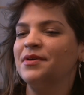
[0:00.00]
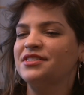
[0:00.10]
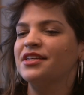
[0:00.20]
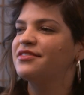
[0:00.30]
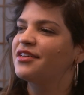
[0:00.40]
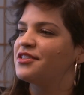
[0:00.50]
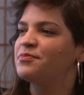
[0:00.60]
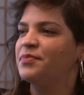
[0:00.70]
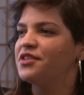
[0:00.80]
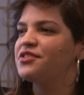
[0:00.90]
Basically, it's like a
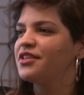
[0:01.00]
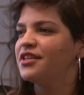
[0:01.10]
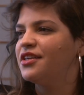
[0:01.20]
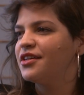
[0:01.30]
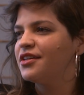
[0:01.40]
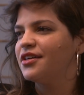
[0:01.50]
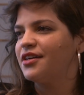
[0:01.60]
speech league.